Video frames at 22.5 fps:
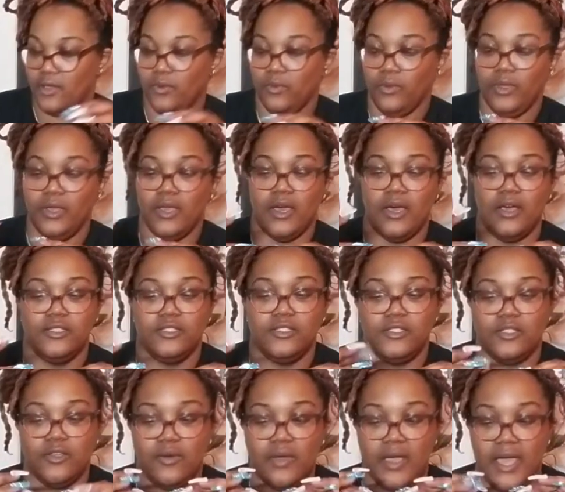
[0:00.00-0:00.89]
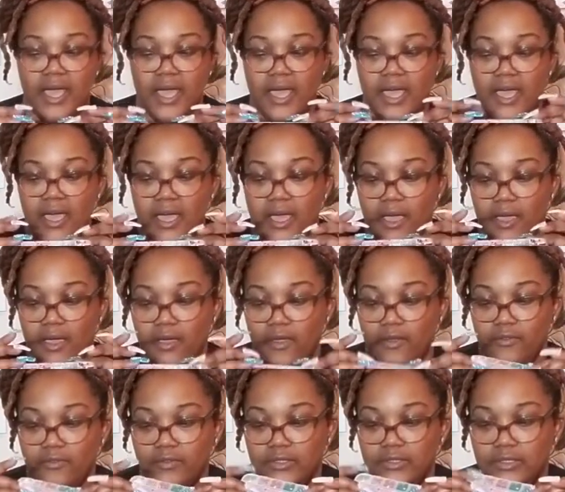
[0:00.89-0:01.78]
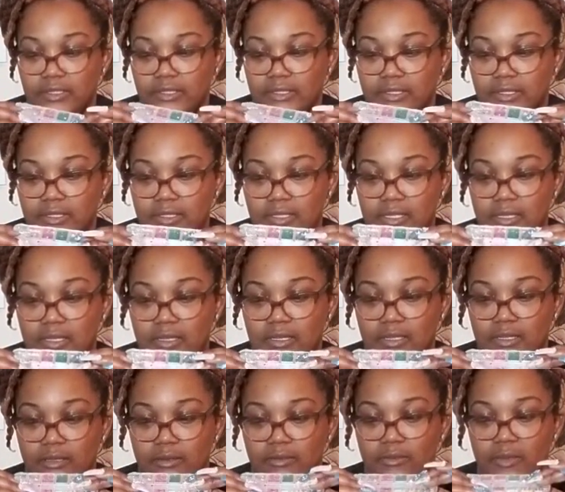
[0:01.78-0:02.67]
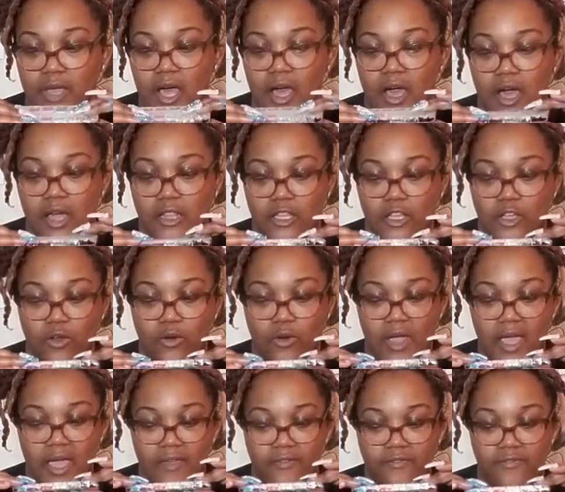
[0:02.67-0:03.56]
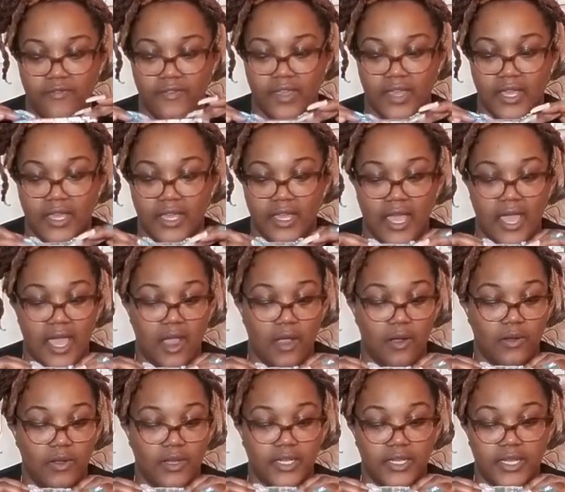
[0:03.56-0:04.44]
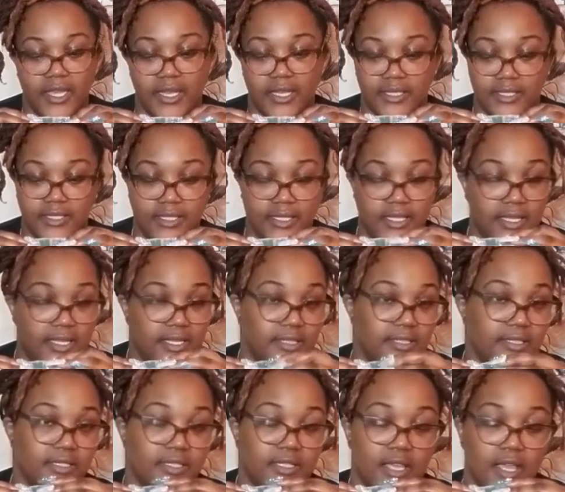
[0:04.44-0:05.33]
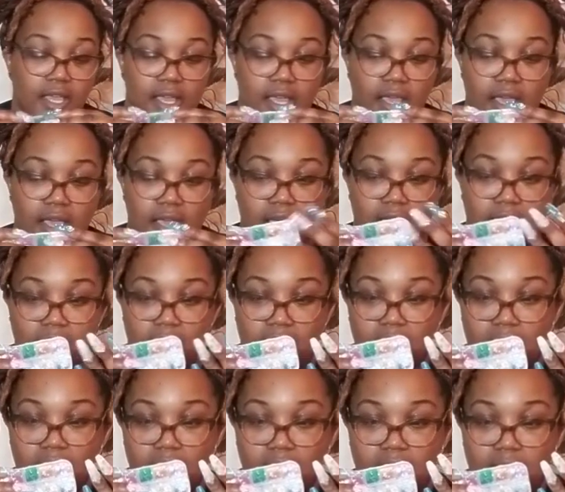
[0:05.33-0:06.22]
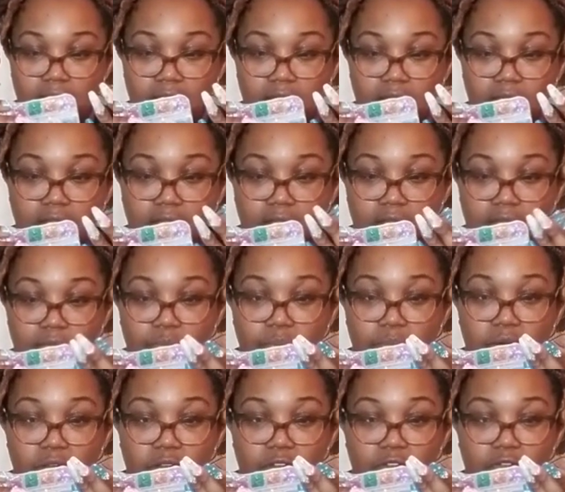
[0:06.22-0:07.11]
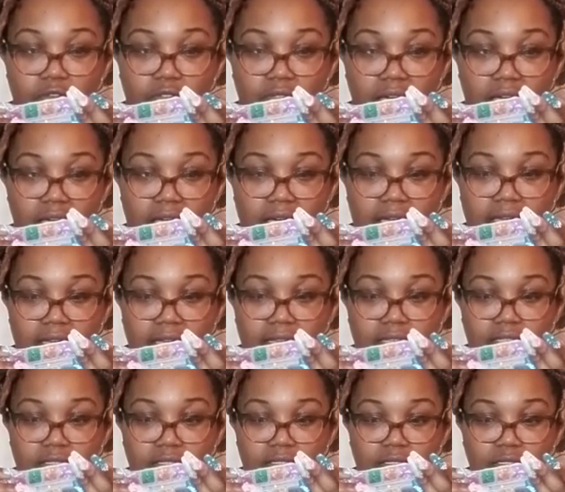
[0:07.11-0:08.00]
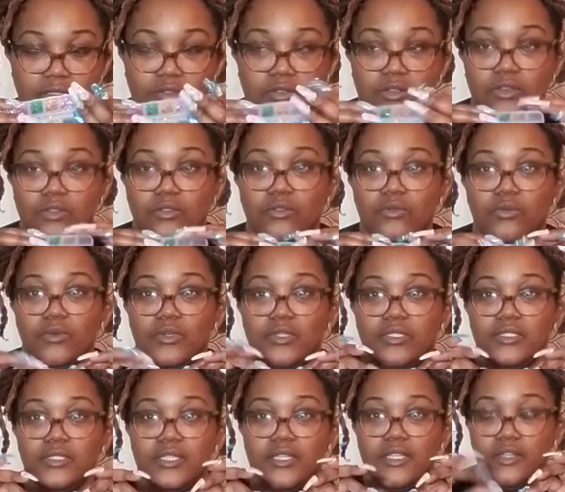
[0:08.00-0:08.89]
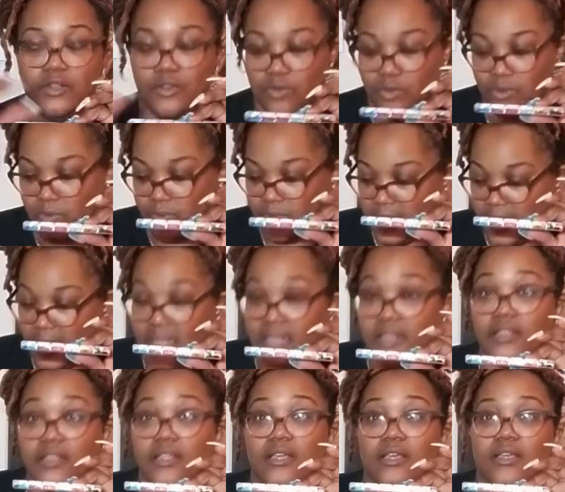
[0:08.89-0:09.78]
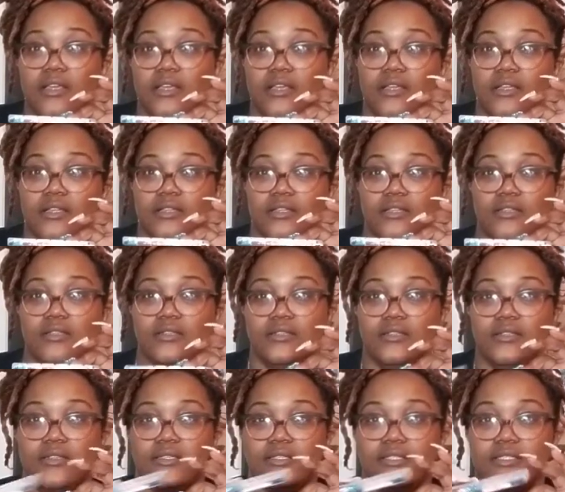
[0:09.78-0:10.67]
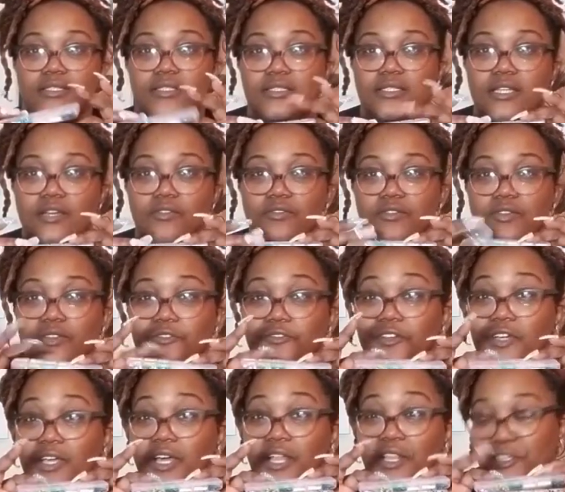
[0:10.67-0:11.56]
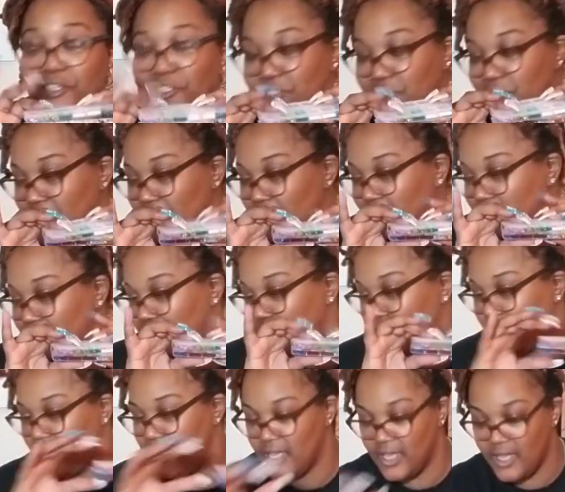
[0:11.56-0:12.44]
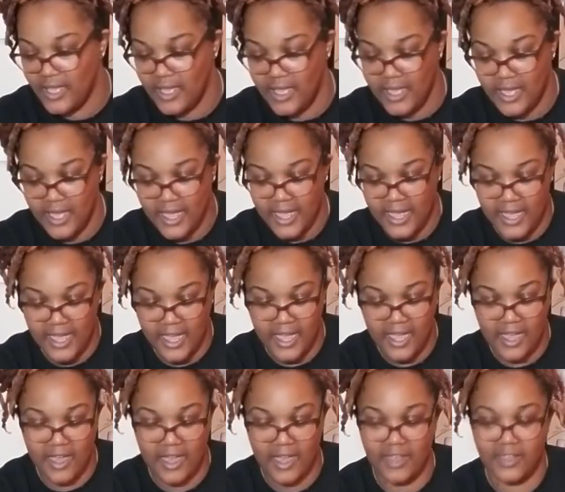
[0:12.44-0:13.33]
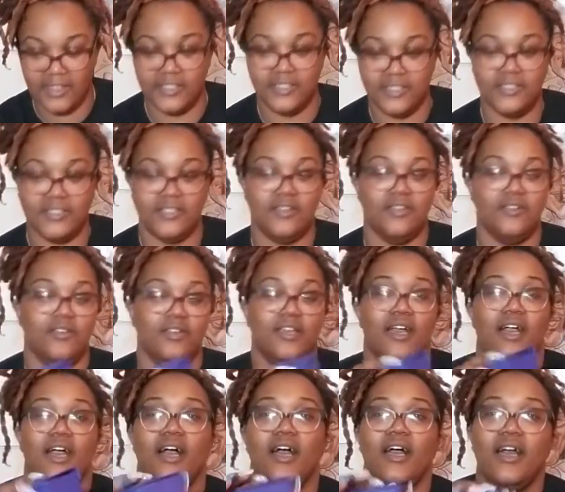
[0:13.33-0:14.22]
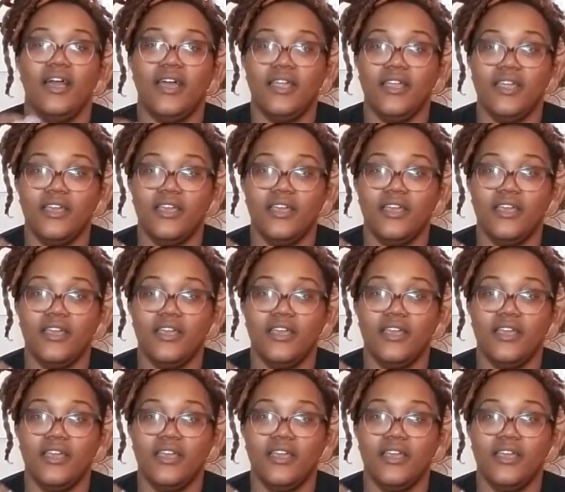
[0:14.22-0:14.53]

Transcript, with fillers: We also have some holographic iridescent uh, butterflies, you know, the ones that they're doing. We got several different colors though. I also got